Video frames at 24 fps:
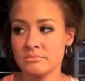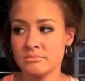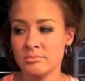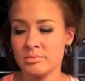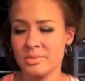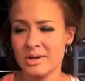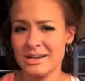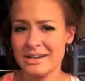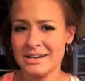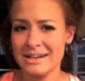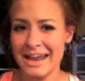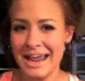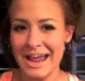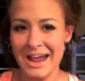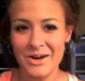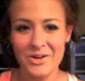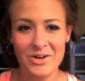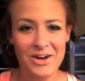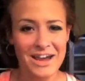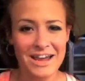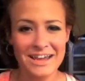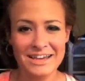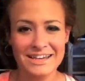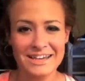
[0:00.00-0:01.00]
But
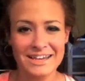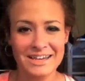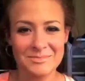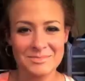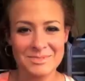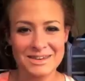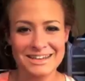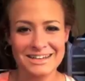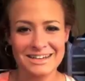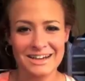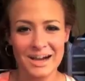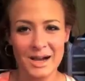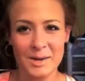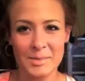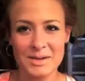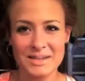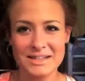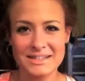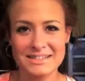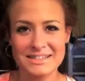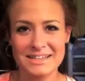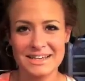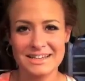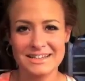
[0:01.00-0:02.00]
now I get mean
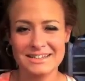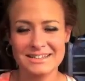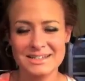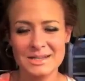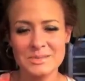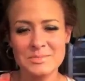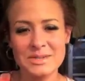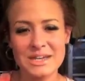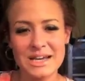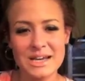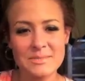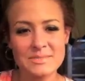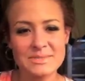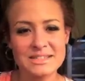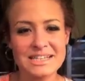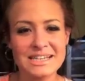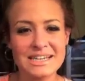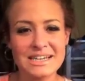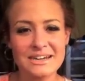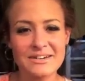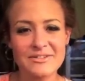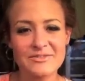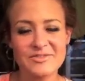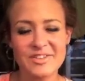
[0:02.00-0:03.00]
comments, and sometimes
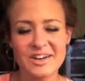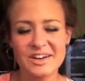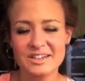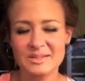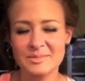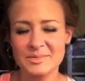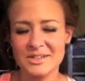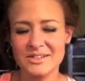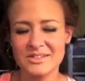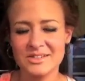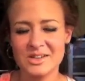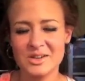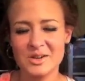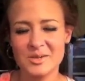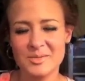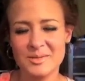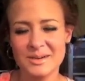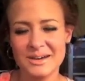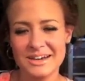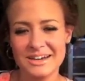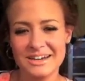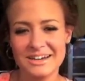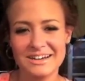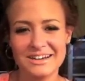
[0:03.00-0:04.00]
they affect me a little
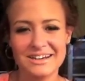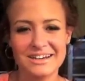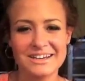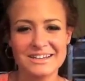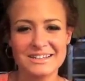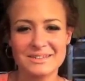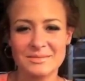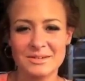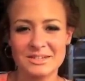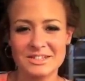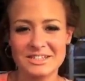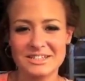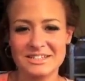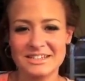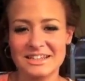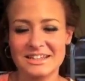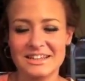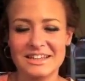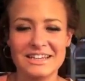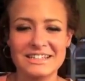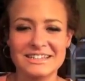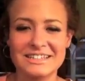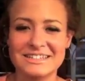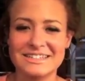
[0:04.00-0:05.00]
bit, as much as
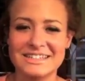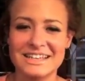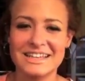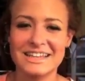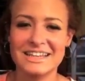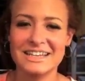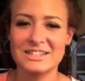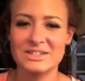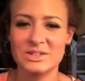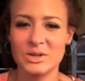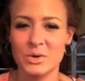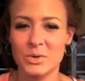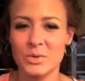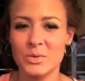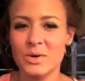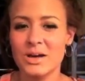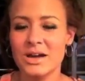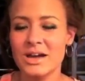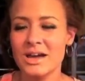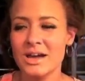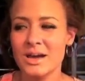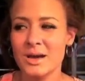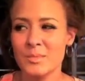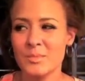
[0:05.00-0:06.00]
I'd like to say they don't,
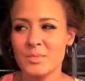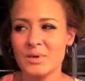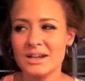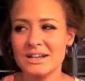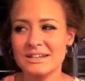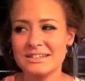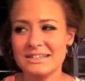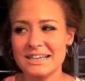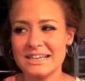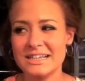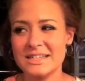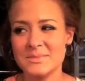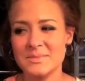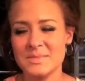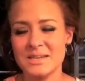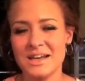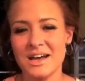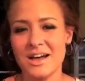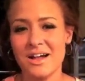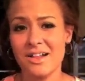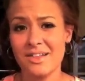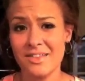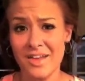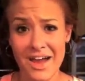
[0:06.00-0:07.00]
but it takes me
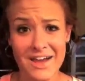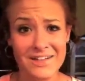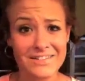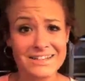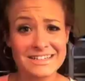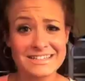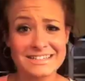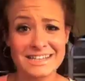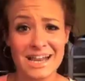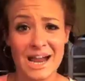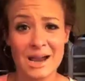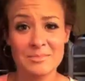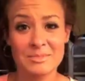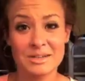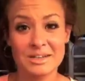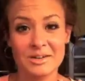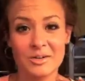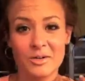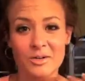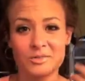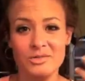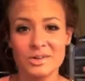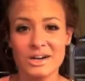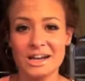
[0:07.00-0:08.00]
a lot less time to
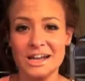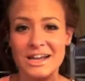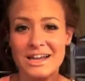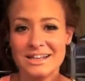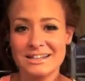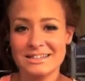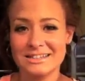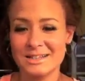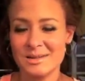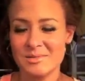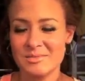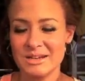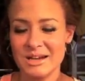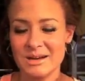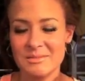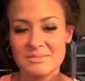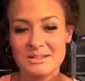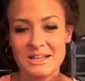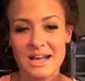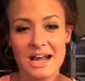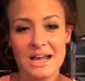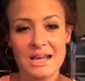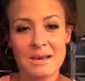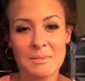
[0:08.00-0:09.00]
get over it, and
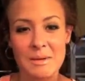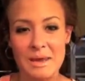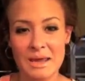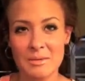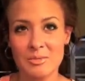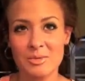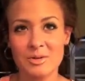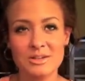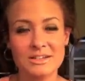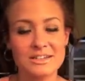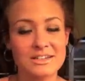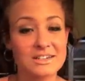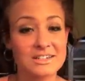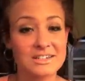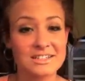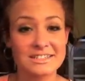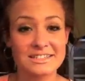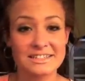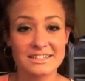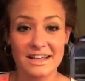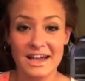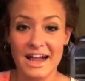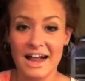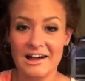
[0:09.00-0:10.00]
sometimes I am able to
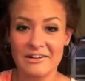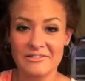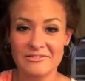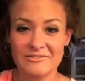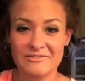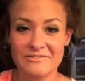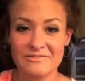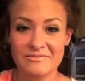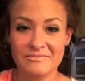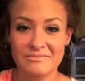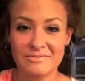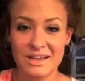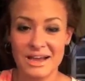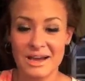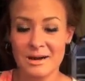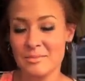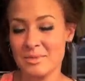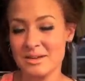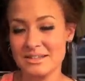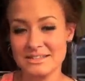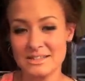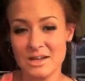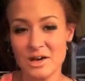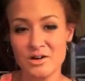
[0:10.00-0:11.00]
just laugh at
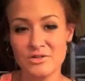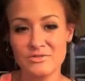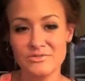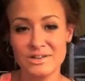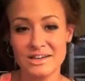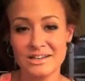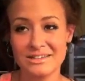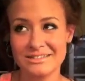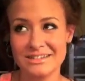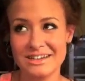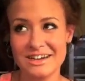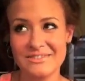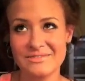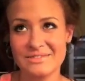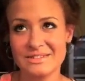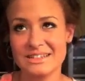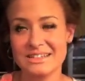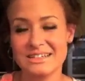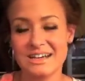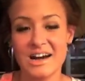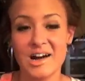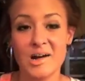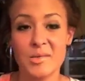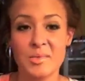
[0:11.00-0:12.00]
myself and laugh at the
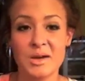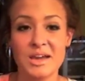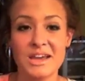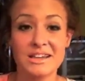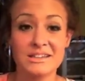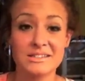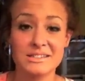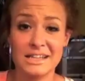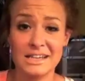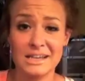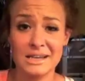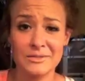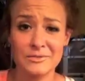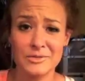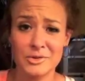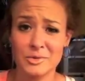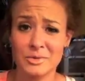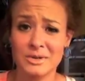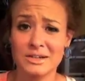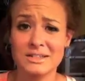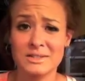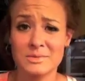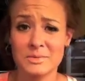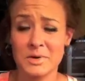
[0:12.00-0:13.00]
comment and take it for
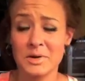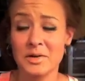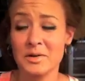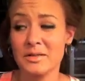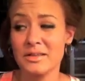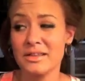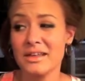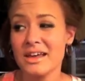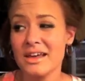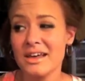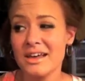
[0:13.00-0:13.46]
what it's worth